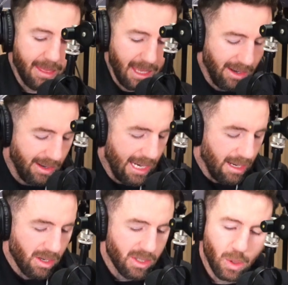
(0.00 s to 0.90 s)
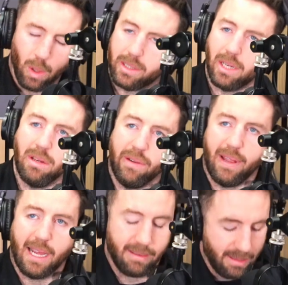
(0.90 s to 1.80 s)
I think you need a good squad, don't you,
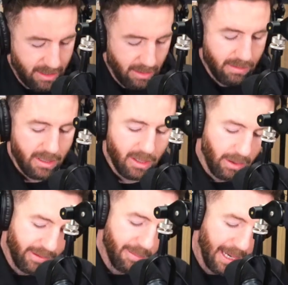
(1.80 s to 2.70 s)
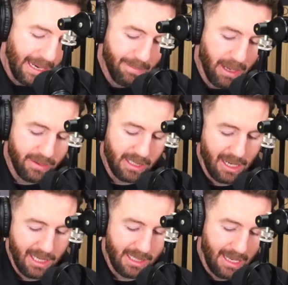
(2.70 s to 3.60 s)
for that to sort of compete on both
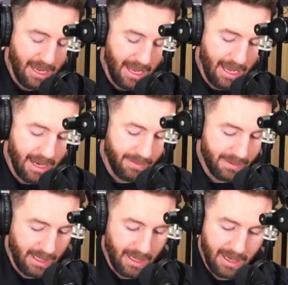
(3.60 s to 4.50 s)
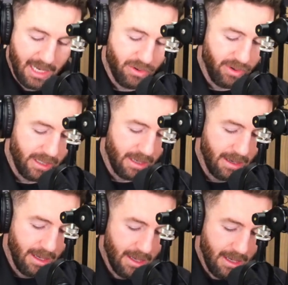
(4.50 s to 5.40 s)
sides. And obviously injuries
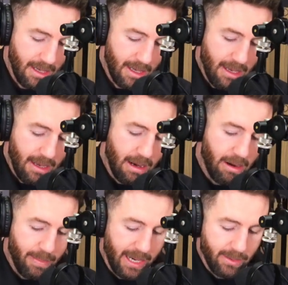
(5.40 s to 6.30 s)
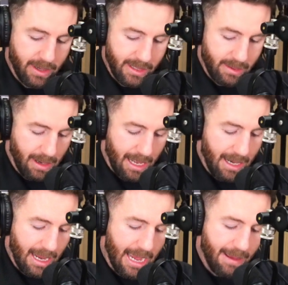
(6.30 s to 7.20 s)
are a big one as
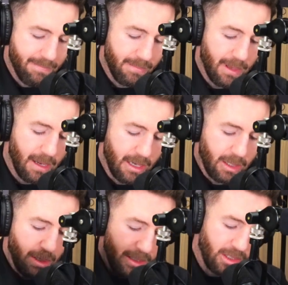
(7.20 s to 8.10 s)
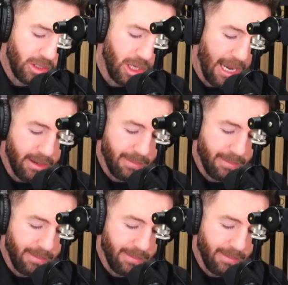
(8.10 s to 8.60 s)
well. I just want to chat.